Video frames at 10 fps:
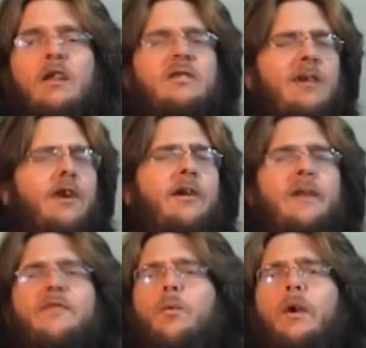dark
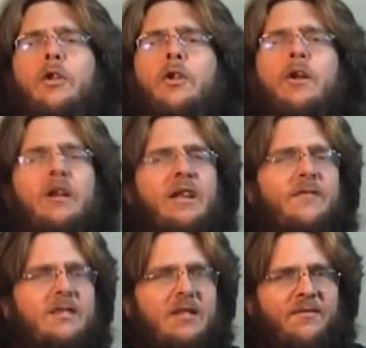enough to where you couldn't even
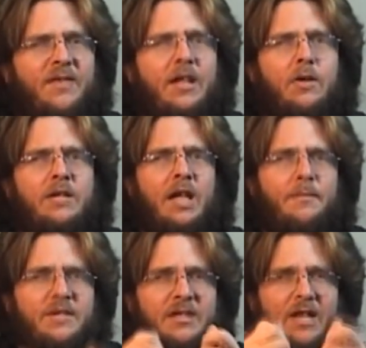see the videotapes
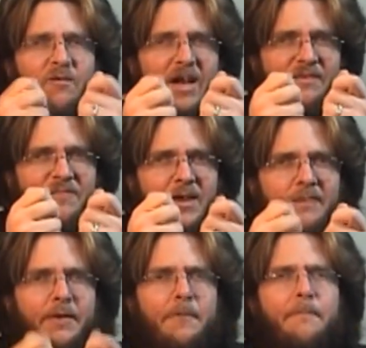sitting right in front
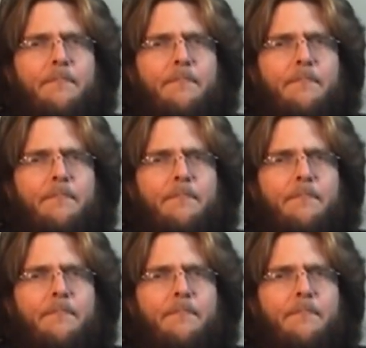of you.